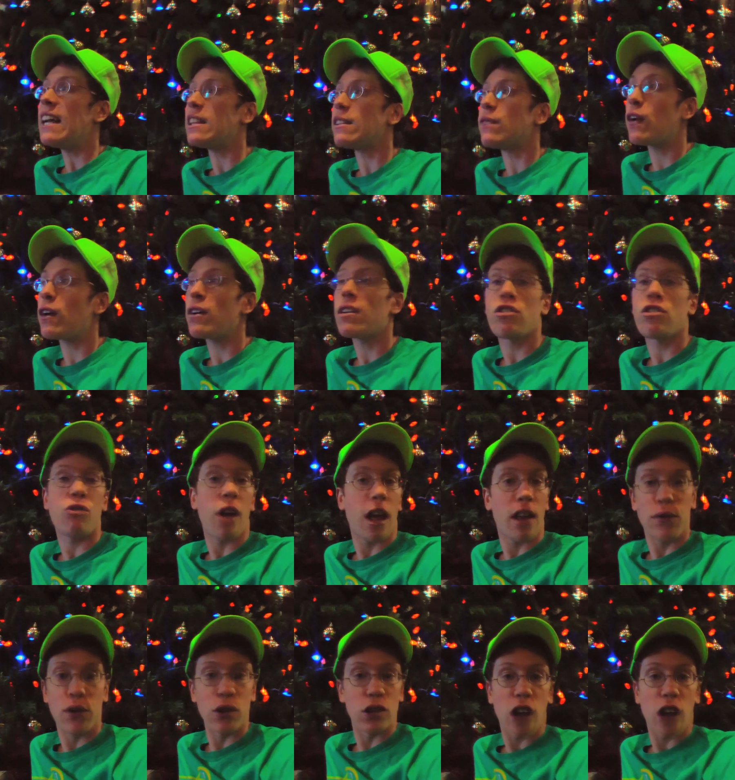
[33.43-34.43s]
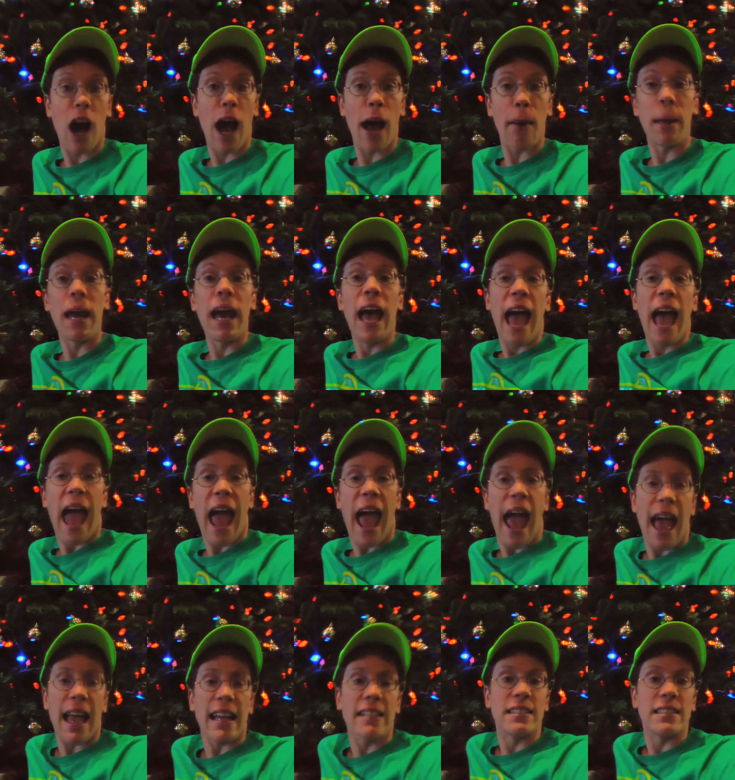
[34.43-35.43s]
It's a very stressful time,
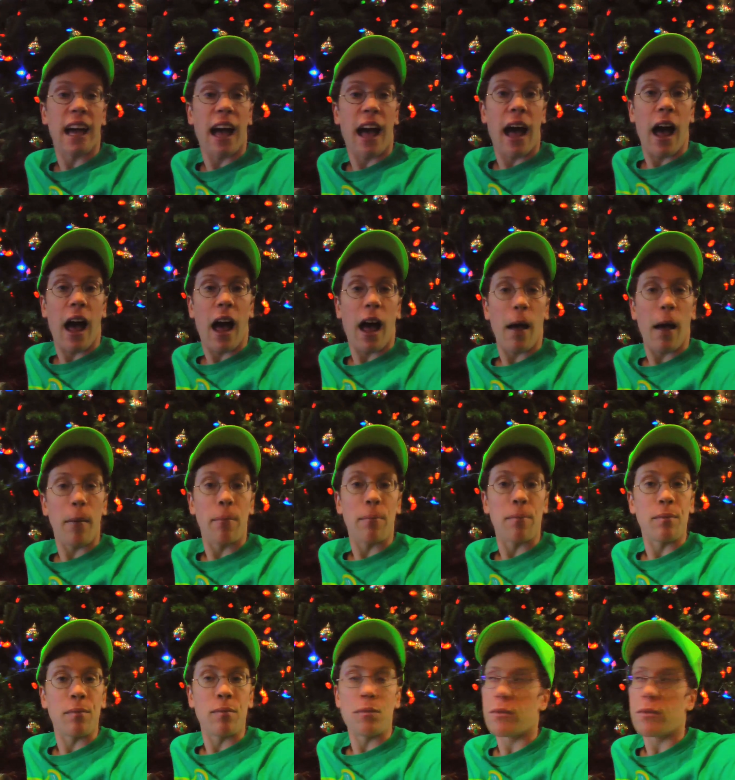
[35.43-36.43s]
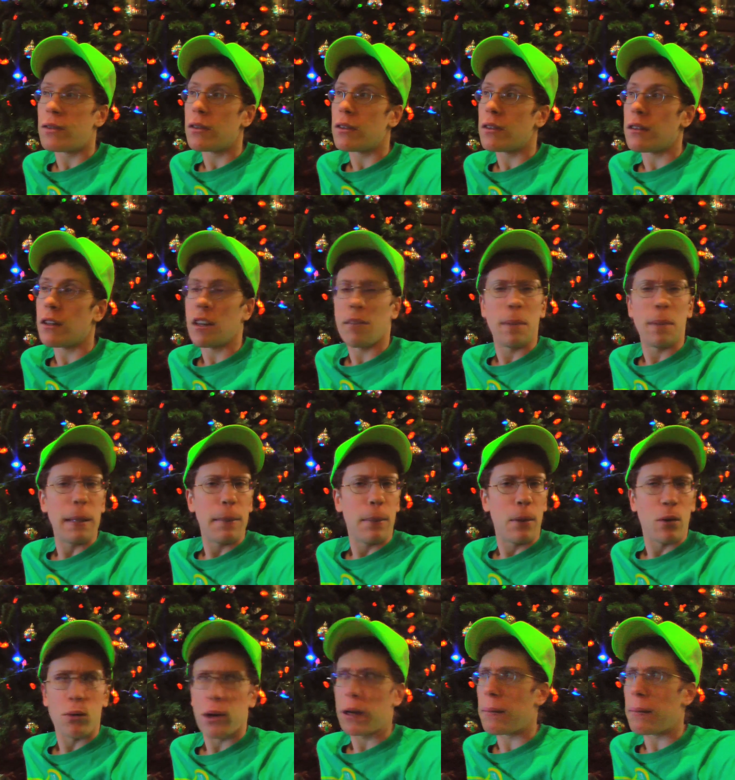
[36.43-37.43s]
and um, these
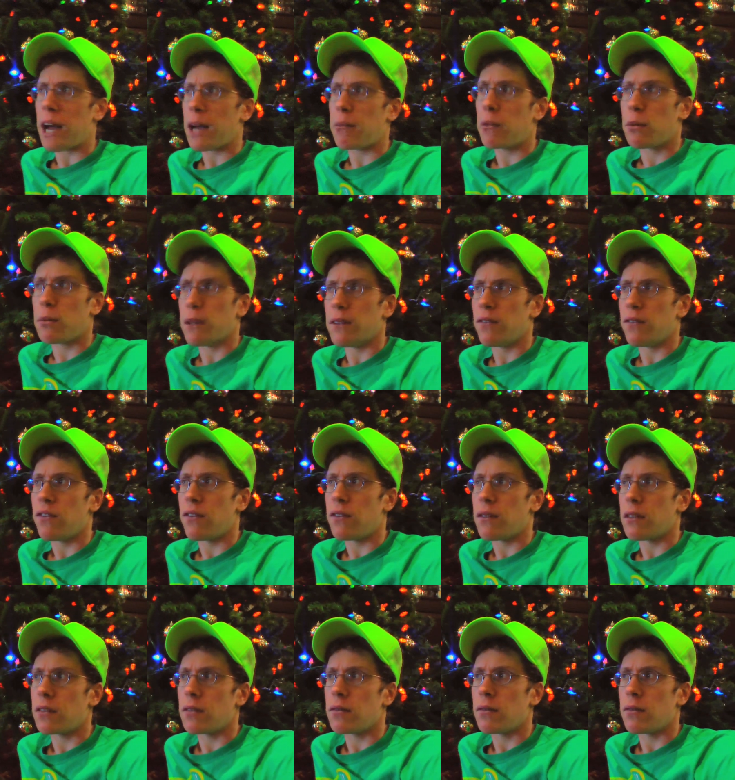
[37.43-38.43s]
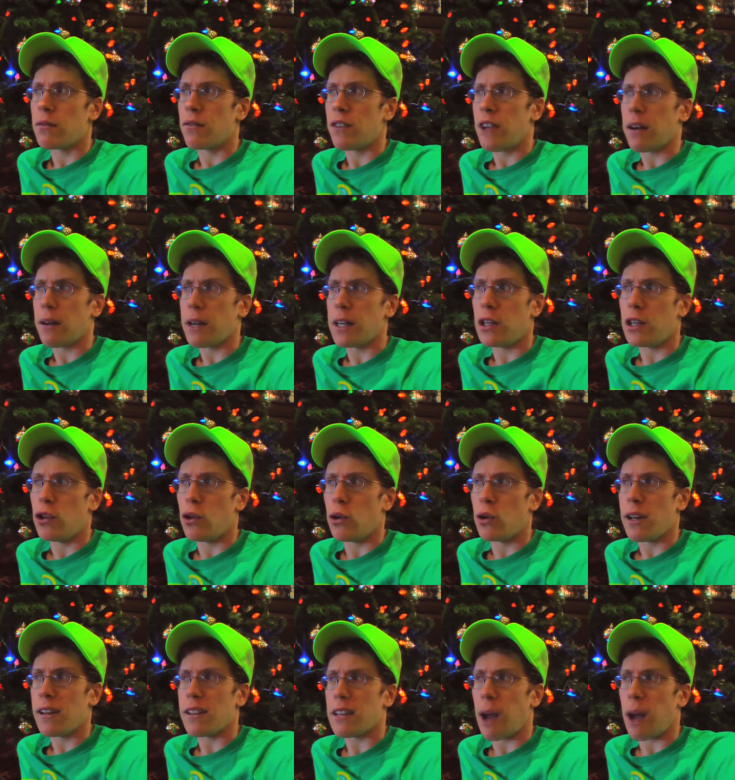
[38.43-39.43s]
people running back at me are being very
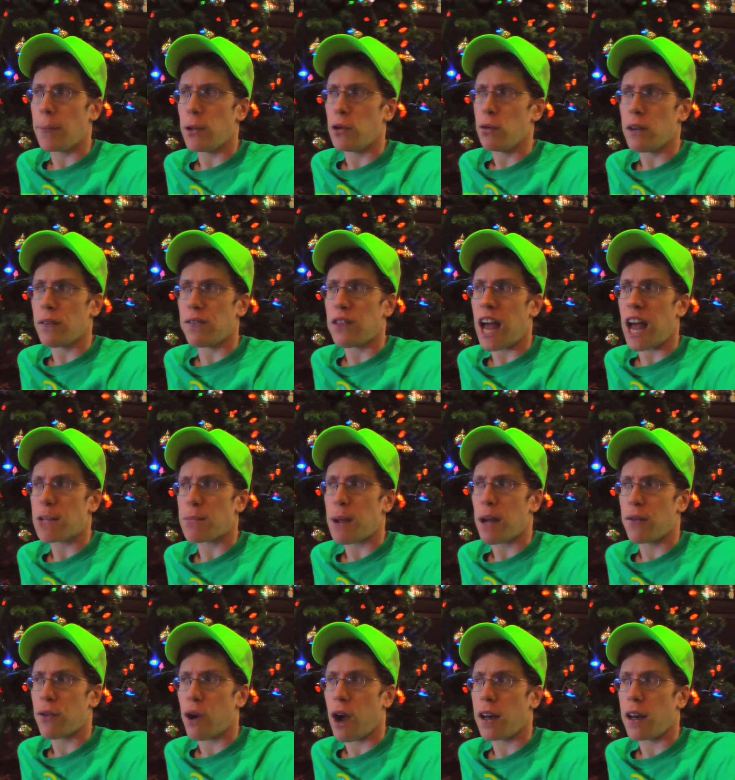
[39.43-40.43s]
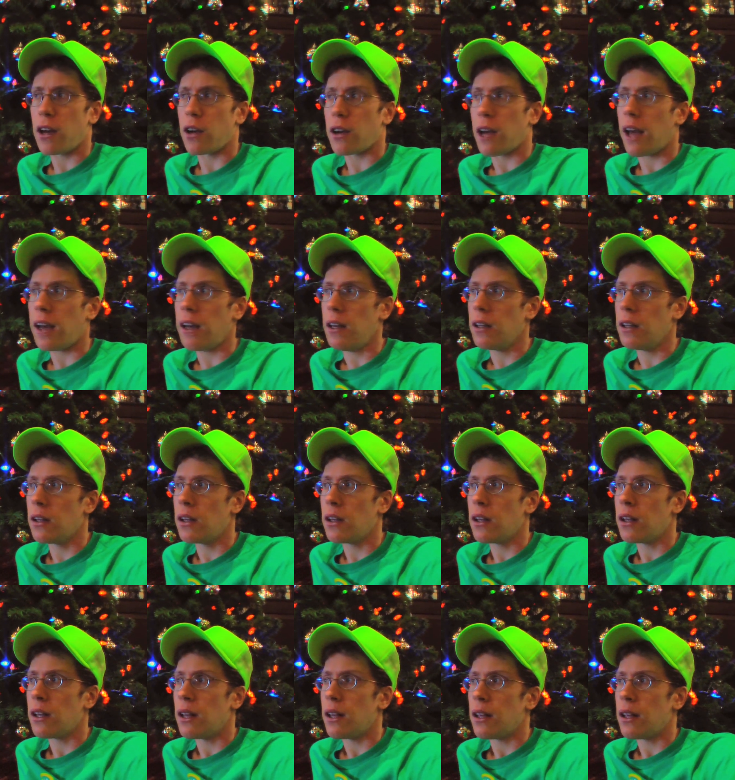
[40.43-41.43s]
noisy. I'm doing a Flashback Friday, okay?
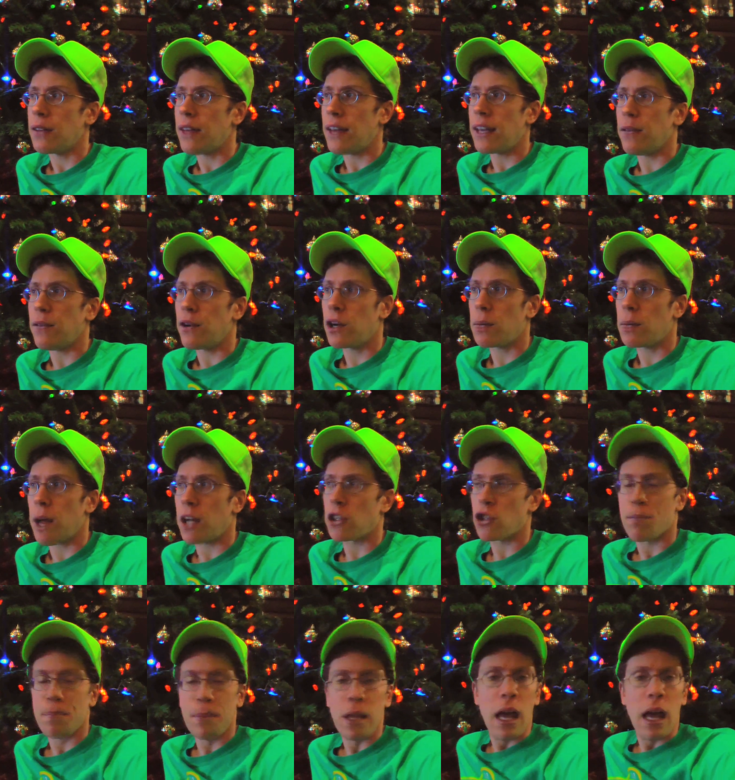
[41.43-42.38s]
Thank you very much.